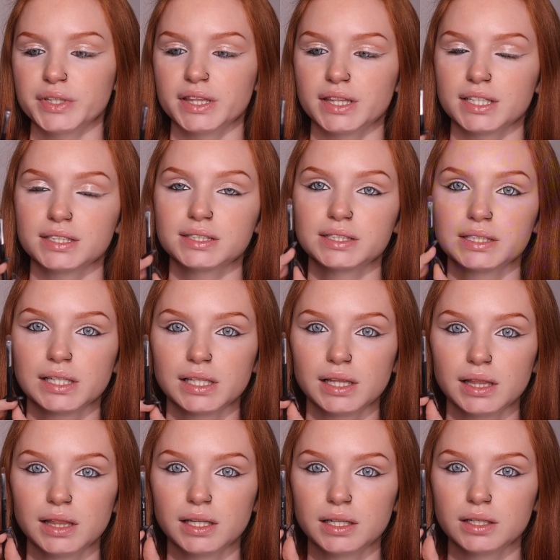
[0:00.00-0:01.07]
This
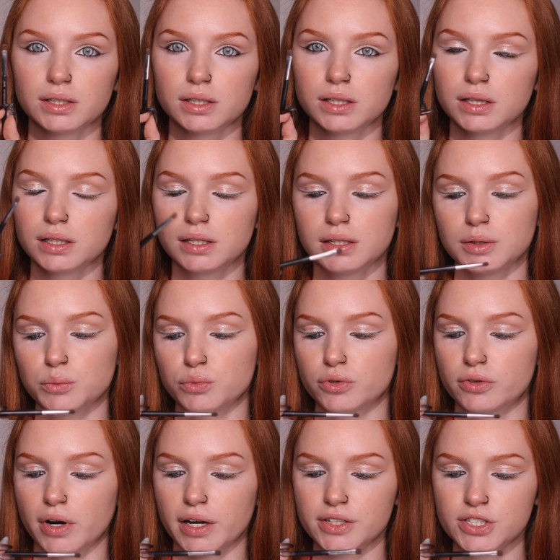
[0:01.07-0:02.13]
little
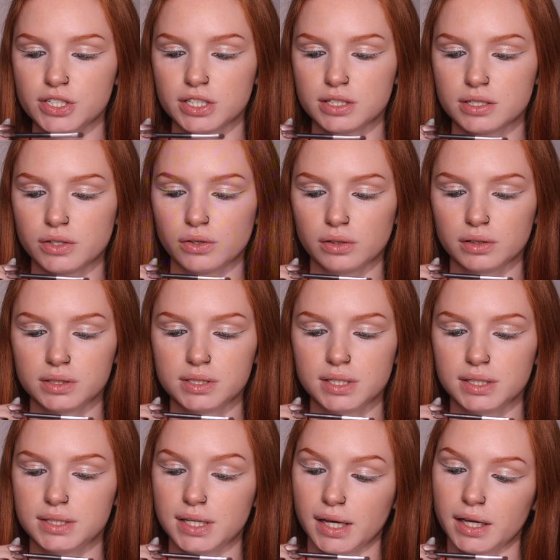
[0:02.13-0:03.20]
brush, it's called
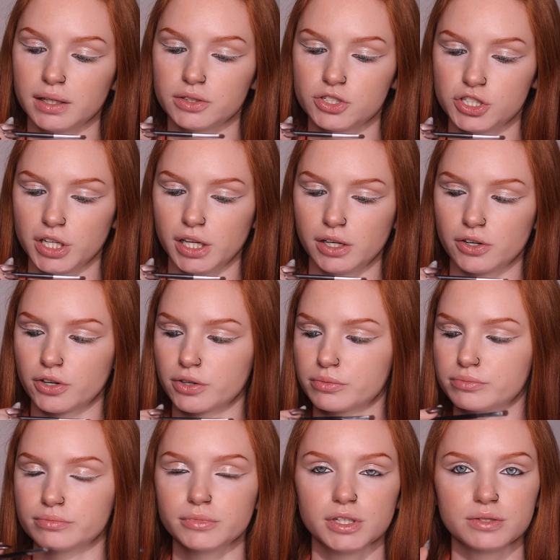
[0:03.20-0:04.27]
Detail Shader.
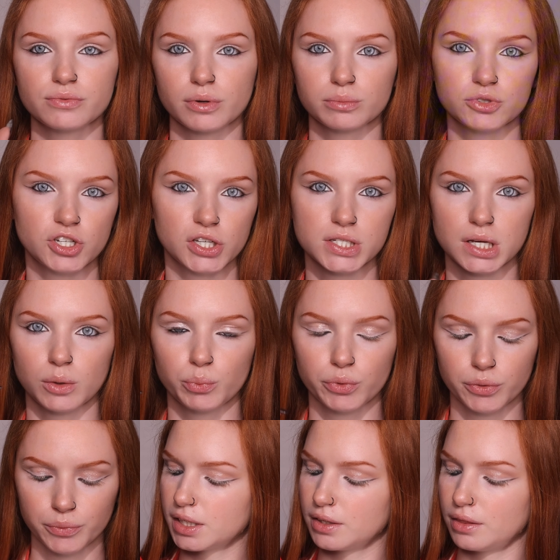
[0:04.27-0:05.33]
It's from Jessup.
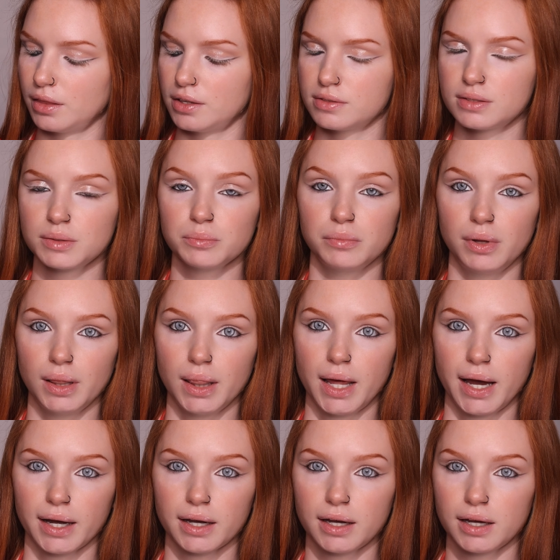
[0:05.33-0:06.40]
Taking this
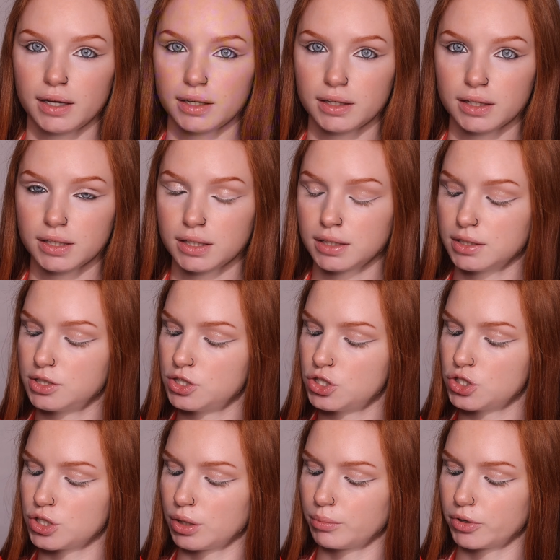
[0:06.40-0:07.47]
black
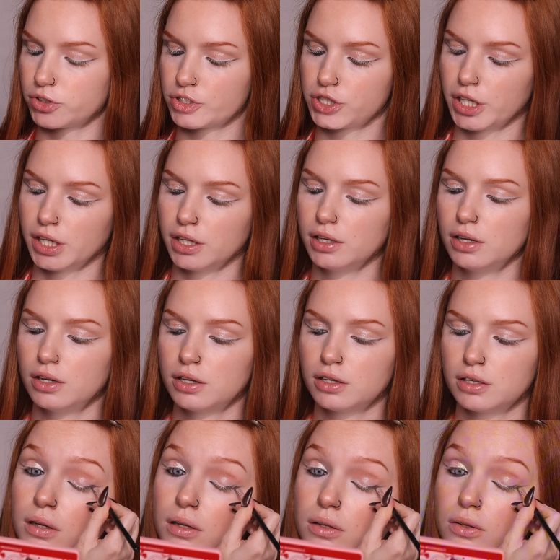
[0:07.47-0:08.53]
shimmer shade
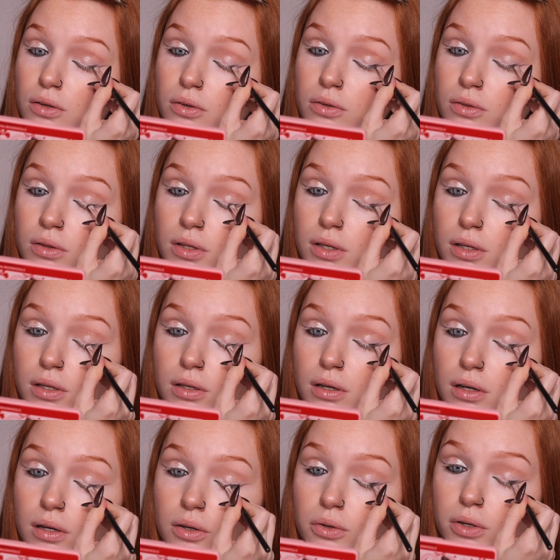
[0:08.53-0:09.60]
and it on
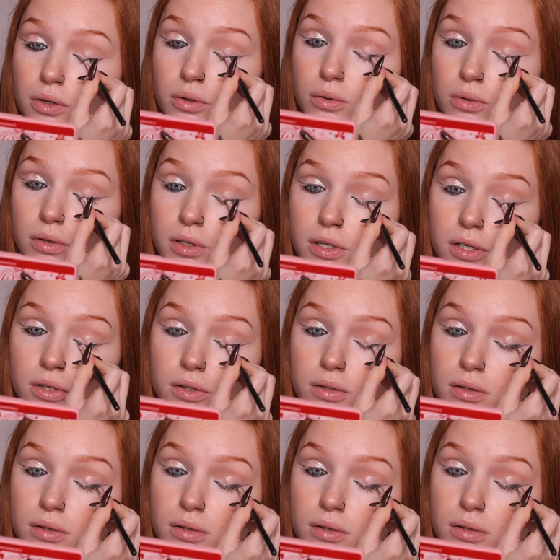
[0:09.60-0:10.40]
the outer corner.